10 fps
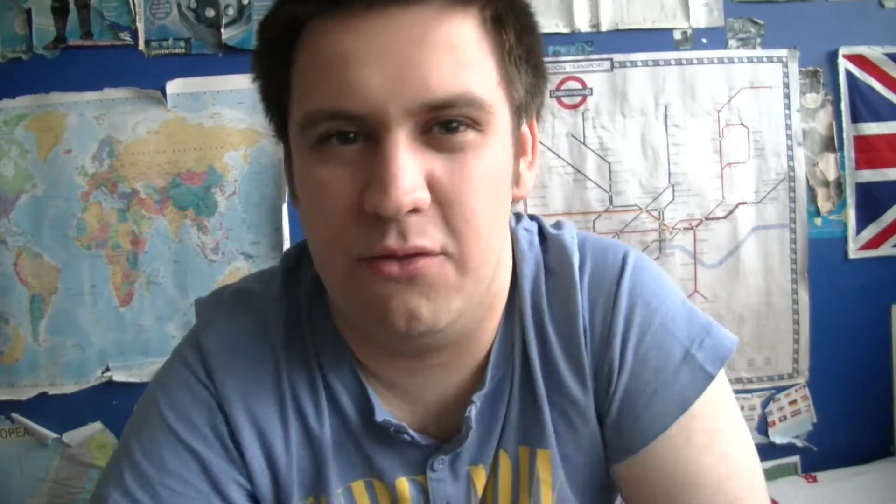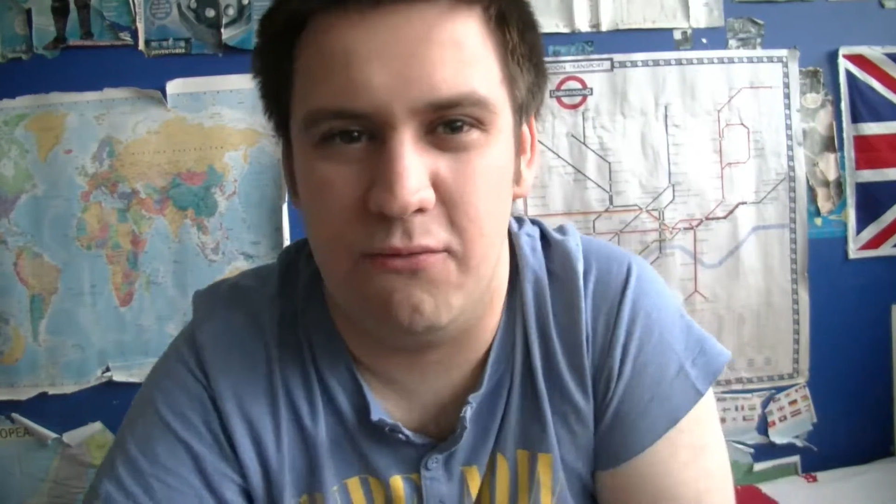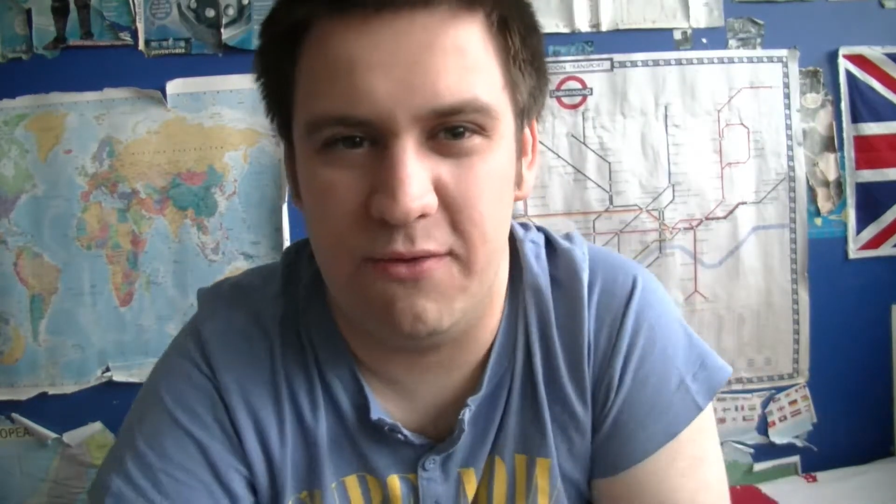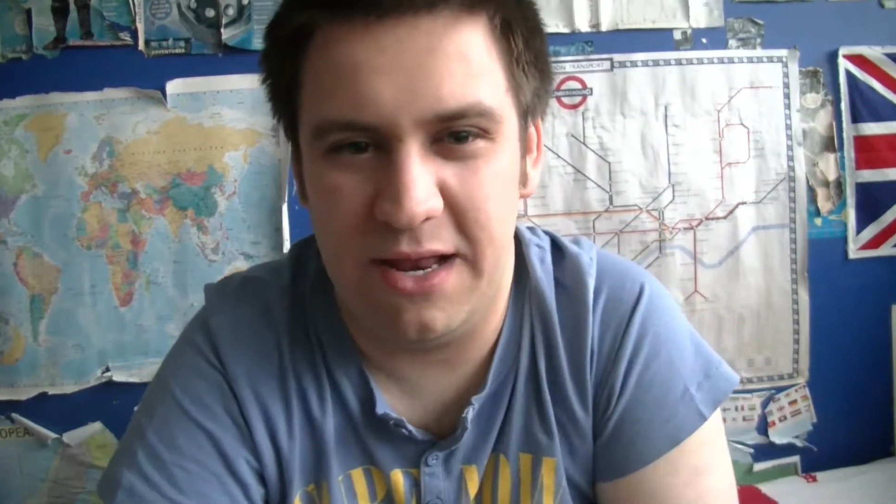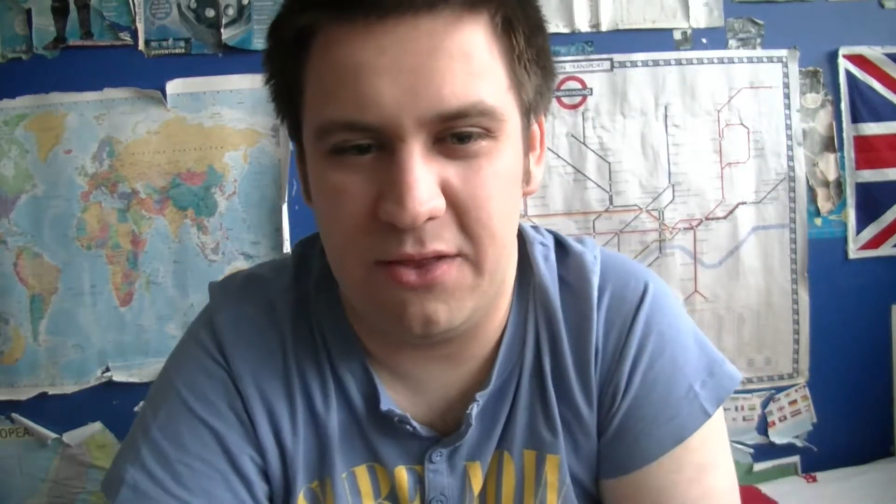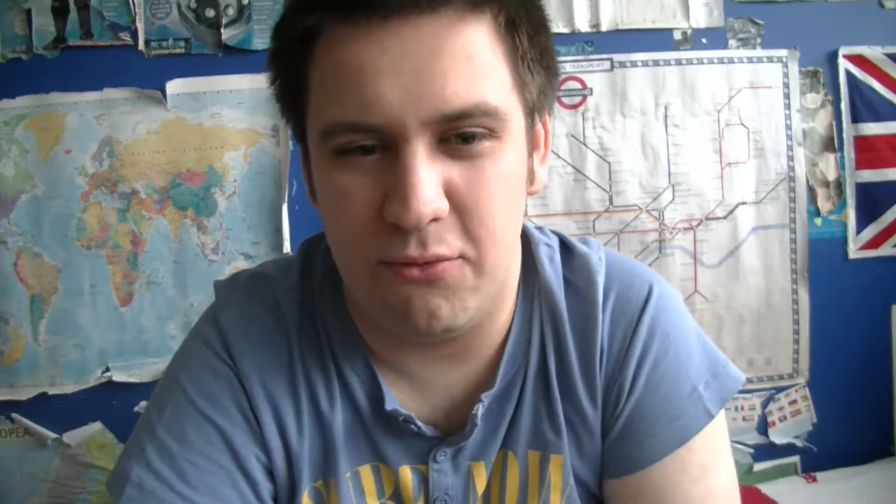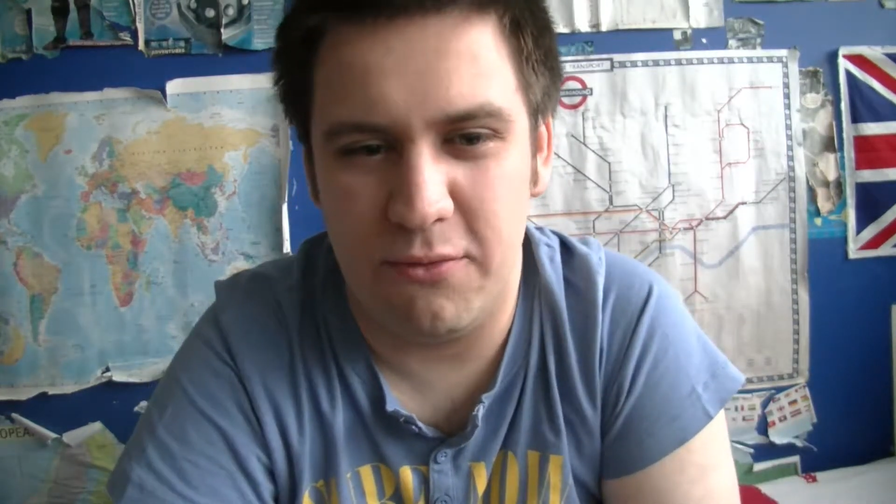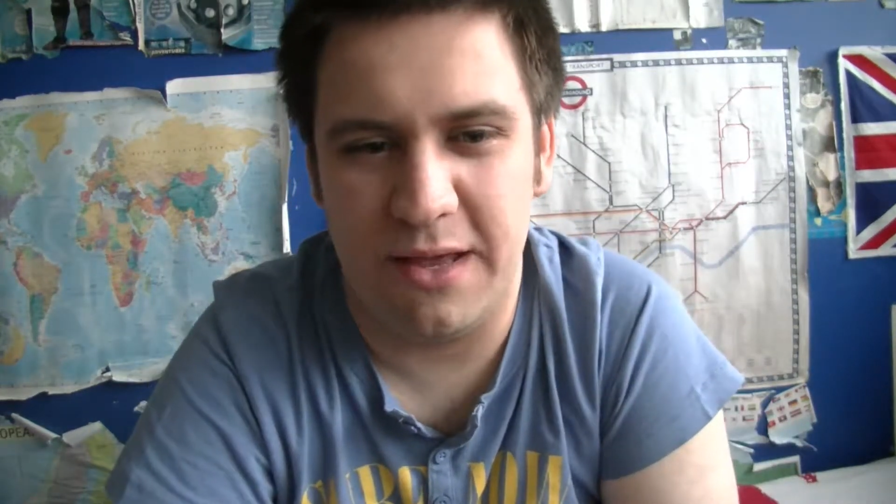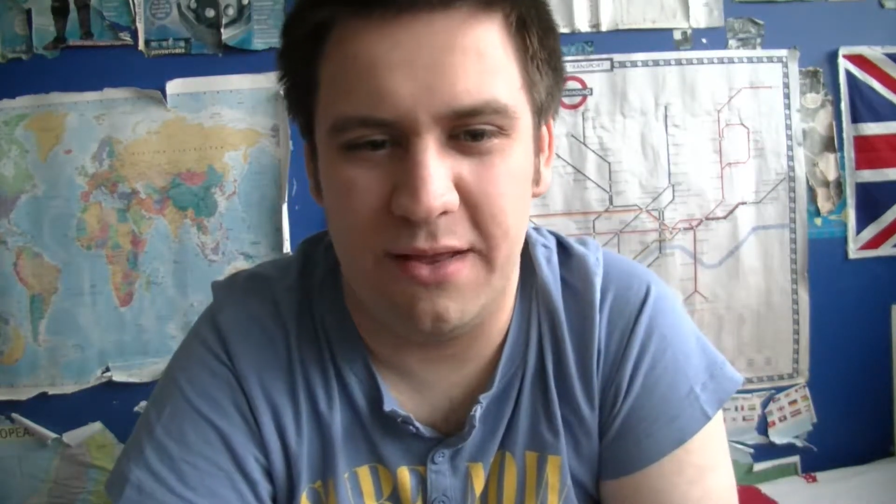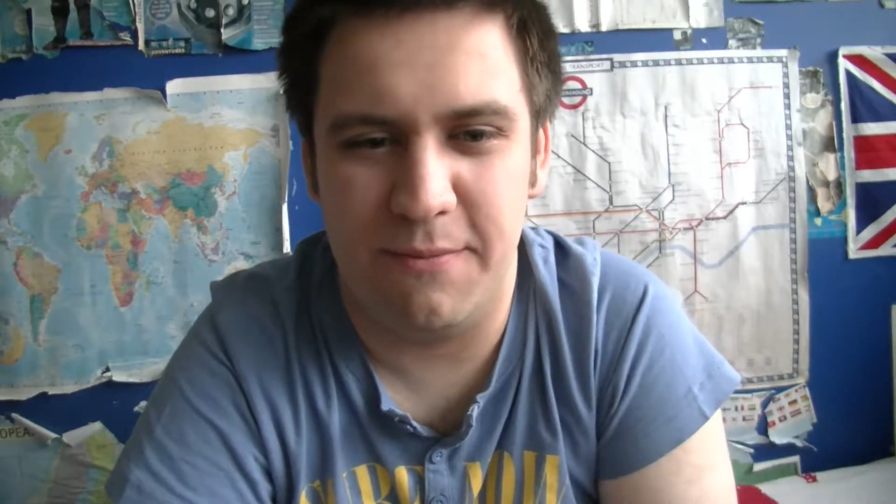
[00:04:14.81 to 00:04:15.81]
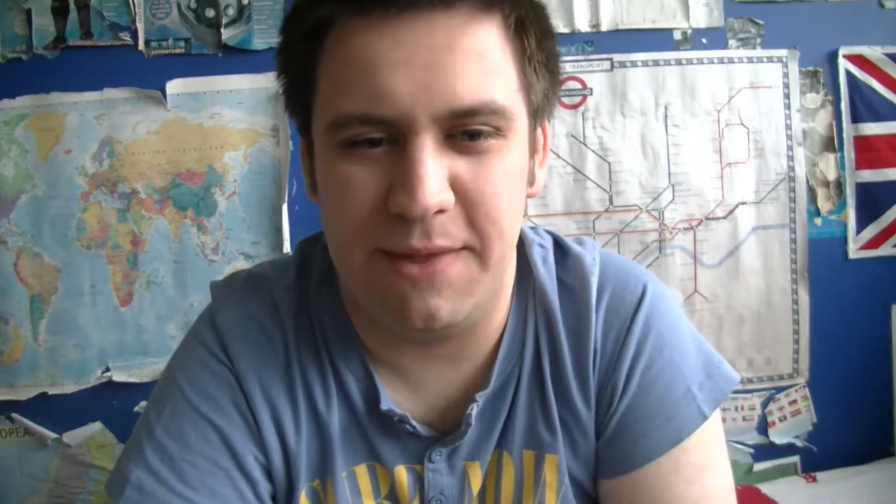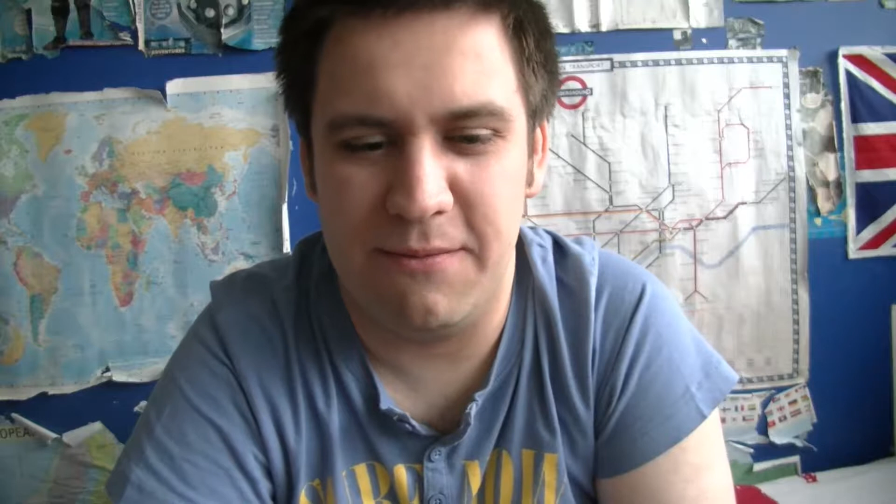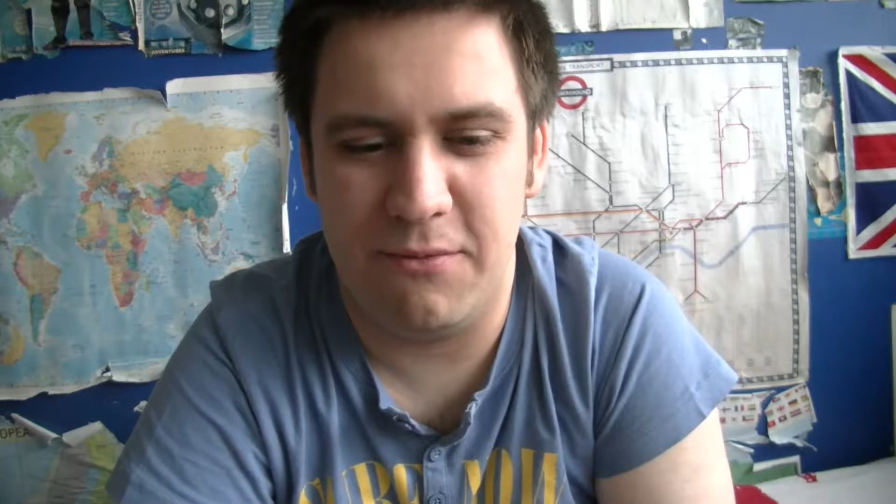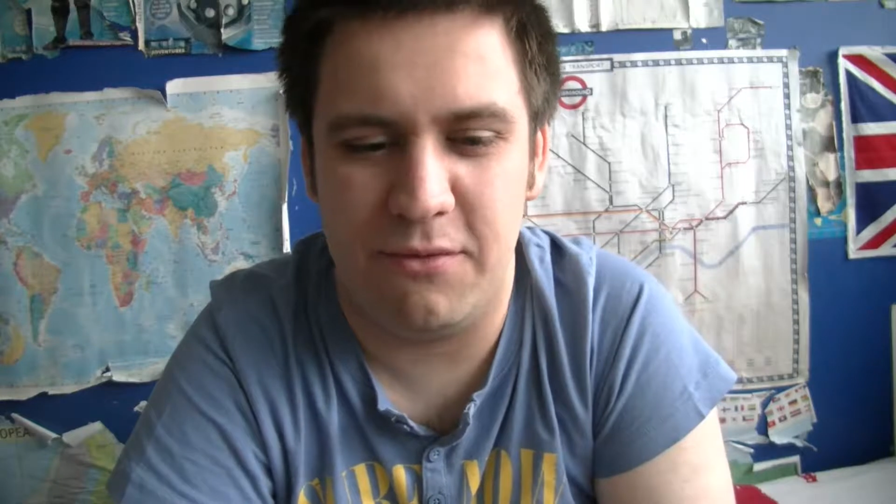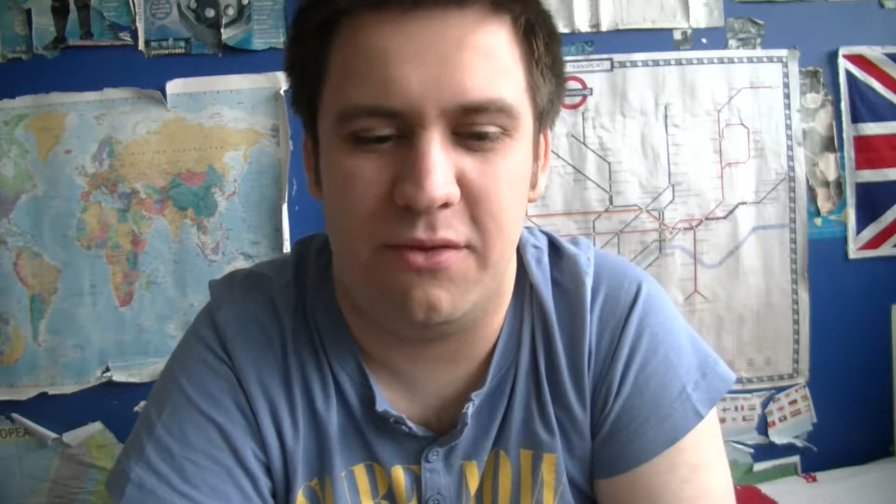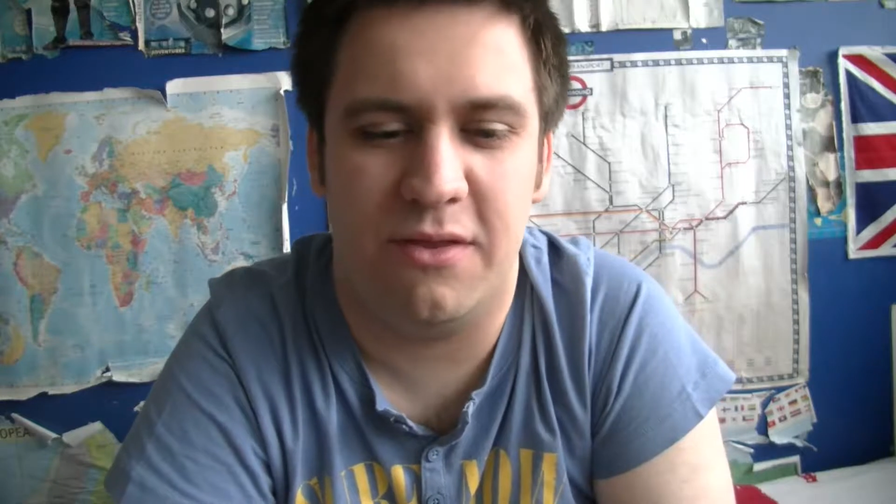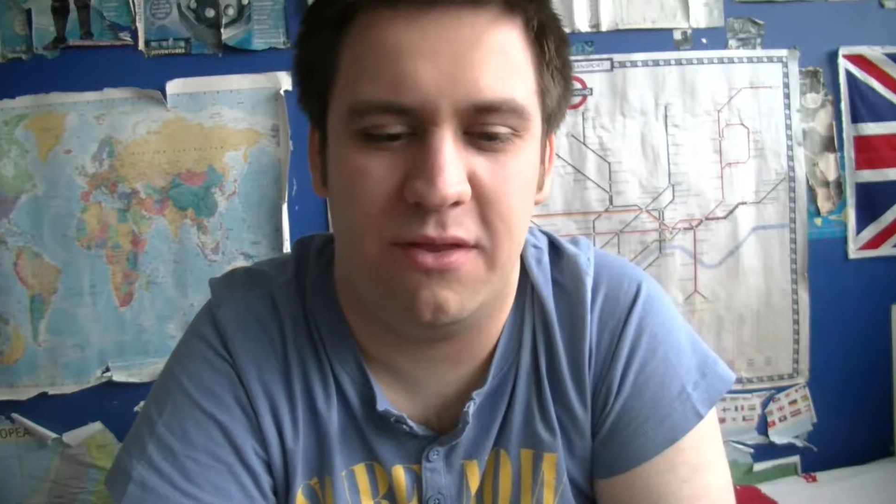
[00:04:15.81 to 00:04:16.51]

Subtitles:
not really talking to people